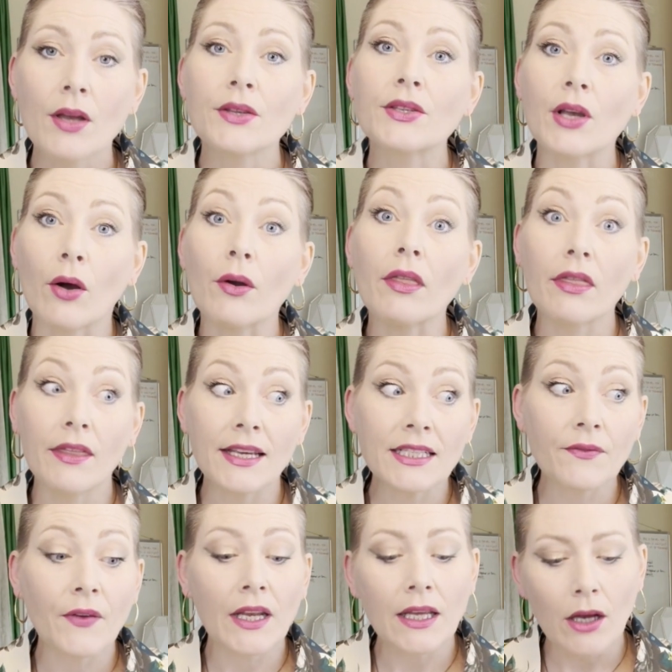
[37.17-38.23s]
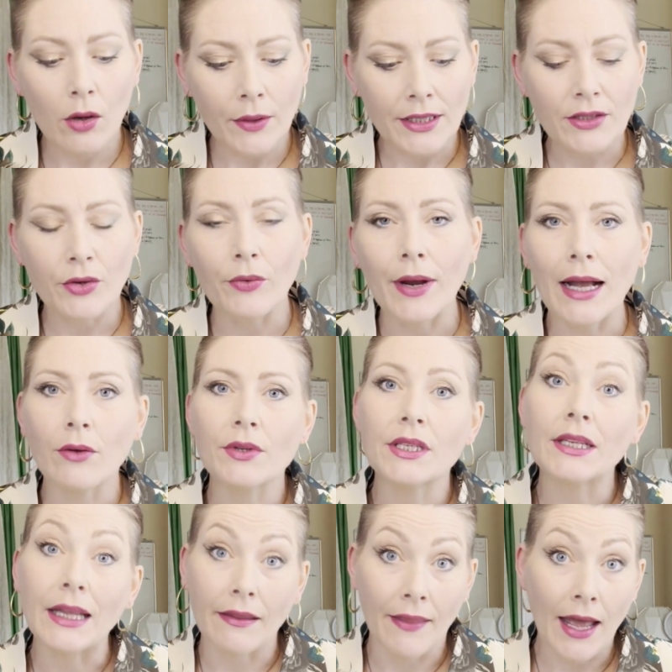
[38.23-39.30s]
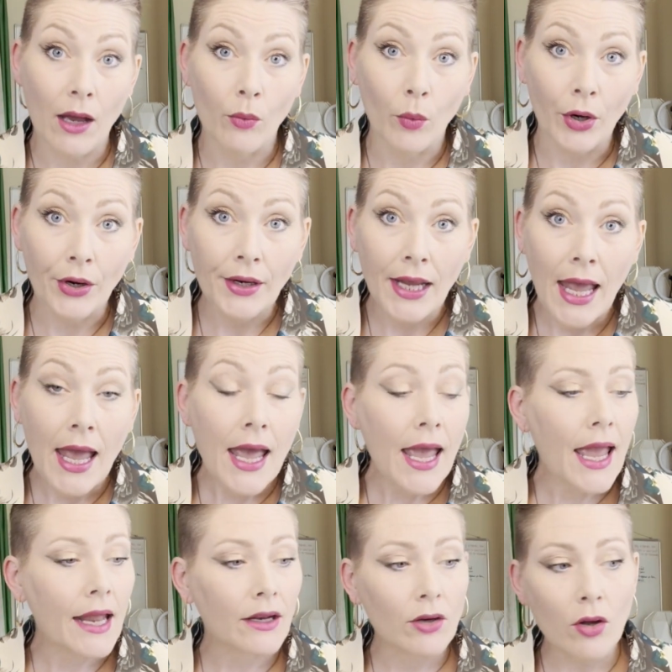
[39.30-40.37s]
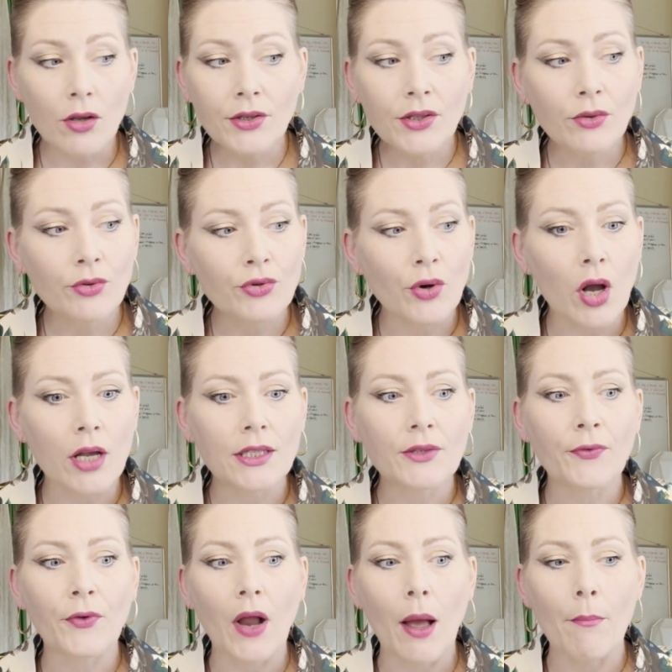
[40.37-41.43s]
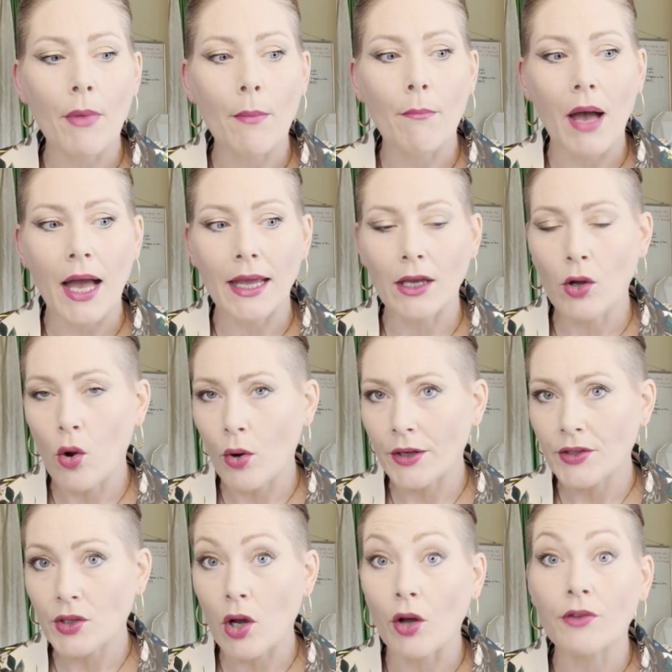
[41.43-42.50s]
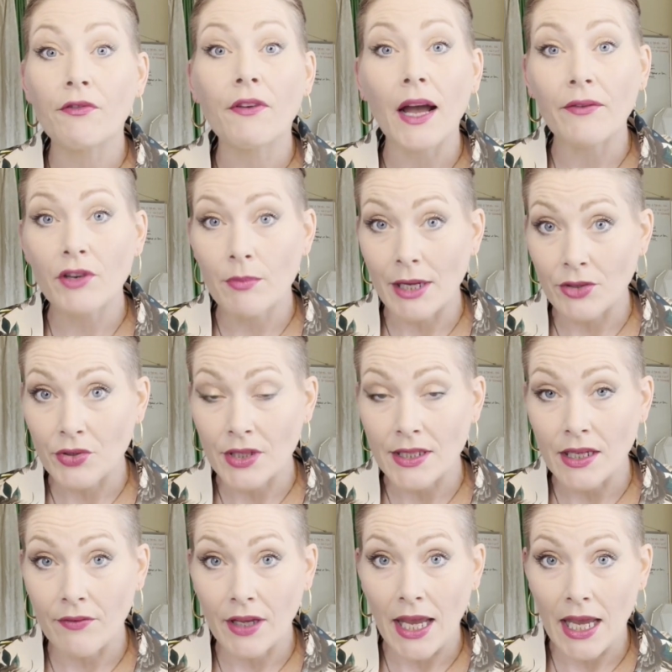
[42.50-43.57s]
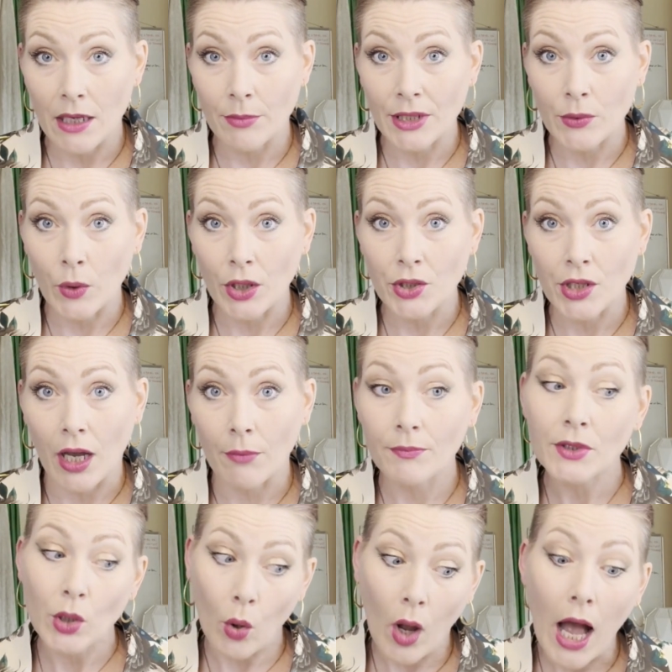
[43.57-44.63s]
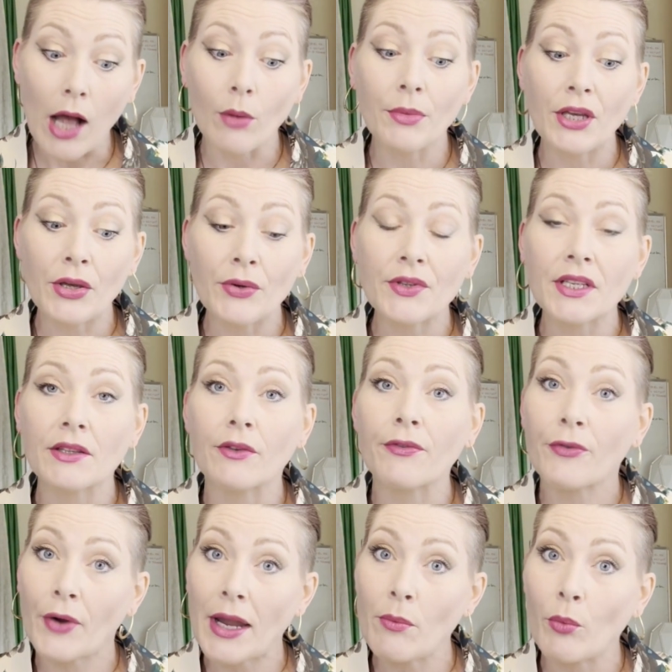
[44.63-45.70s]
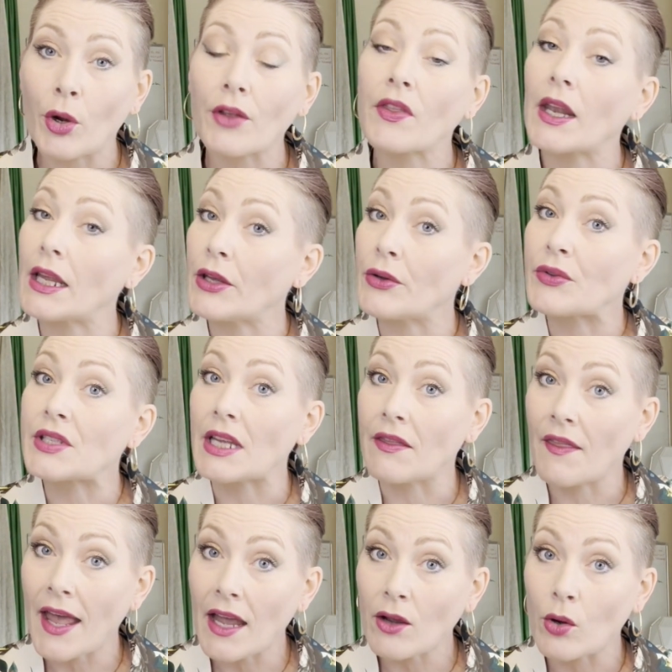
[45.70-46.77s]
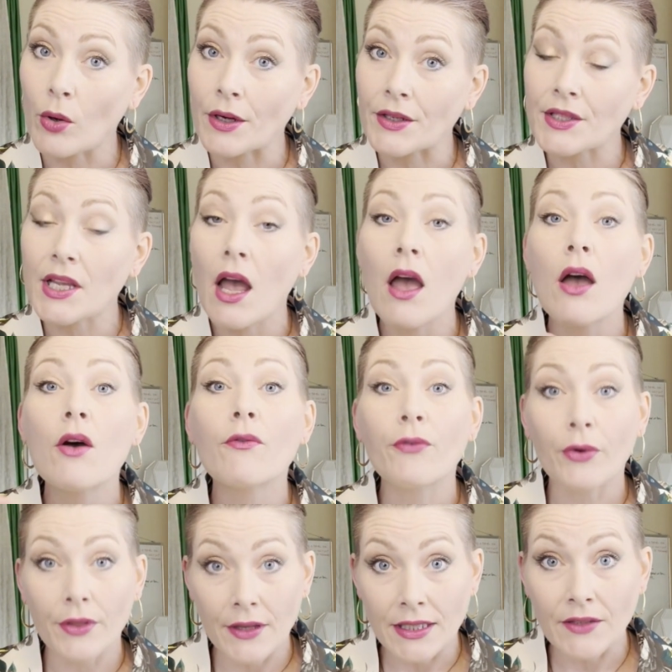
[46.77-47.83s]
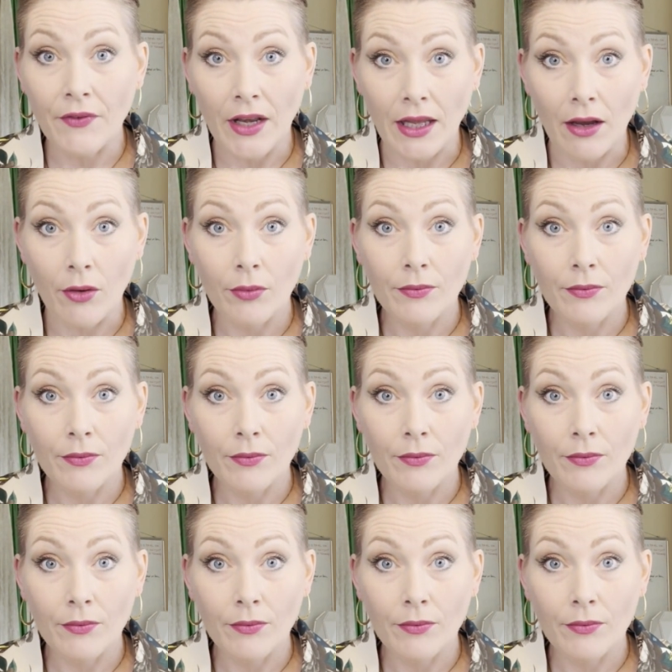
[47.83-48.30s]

So this video is grounded in that work, and it also draws from my course called 5 Dimensions of a Cannabis Workshop. So I'll be using the framework that I used in that course for this video.